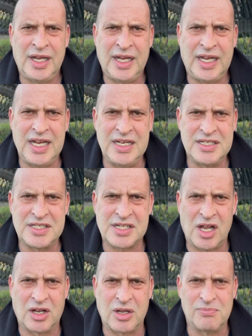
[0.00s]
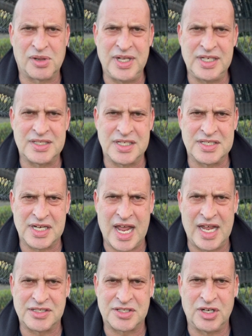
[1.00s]
He's a complete
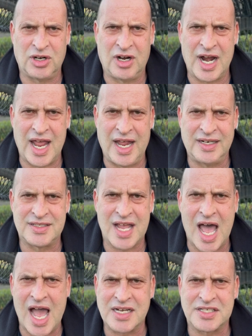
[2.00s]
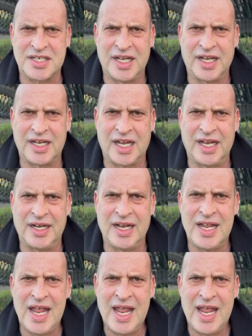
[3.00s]
disaster and toxic, and